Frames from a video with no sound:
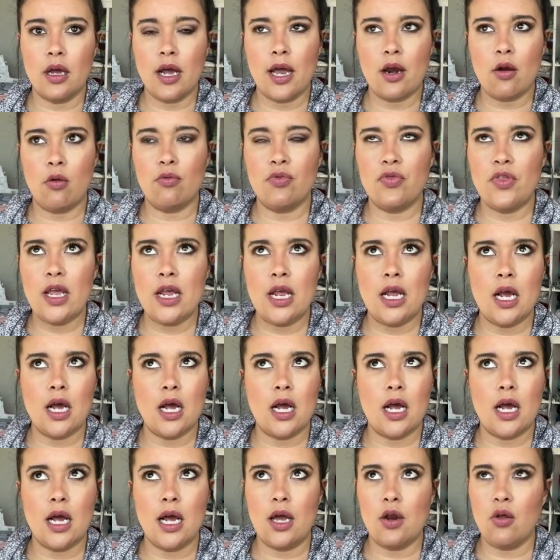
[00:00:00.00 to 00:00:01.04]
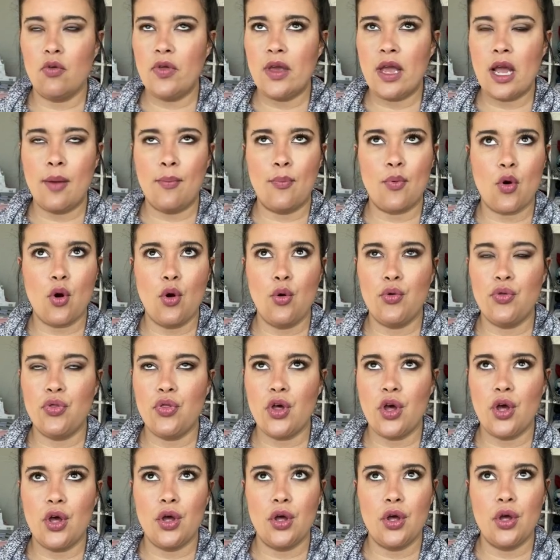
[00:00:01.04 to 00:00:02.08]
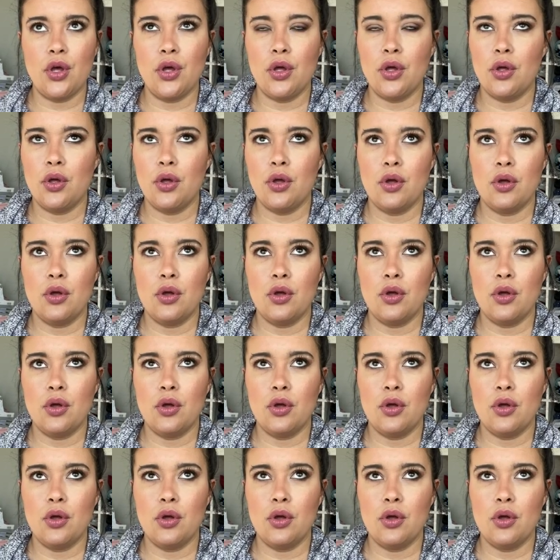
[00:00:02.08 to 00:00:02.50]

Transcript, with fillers: I don't think I broke the